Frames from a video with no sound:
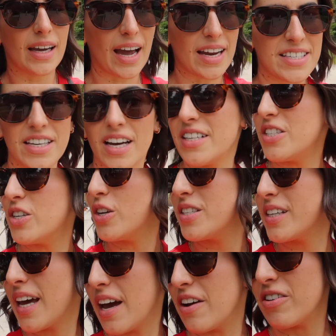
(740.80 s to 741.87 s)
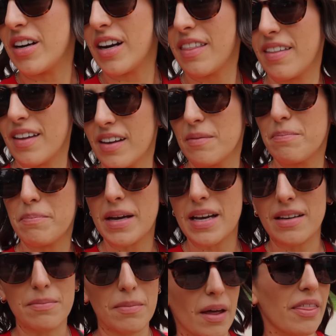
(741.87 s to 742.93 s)
Okay, I decided not to get her anything.
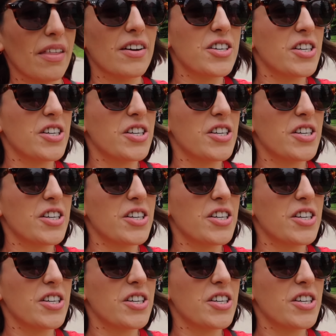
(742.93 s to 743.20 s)
Mean mother.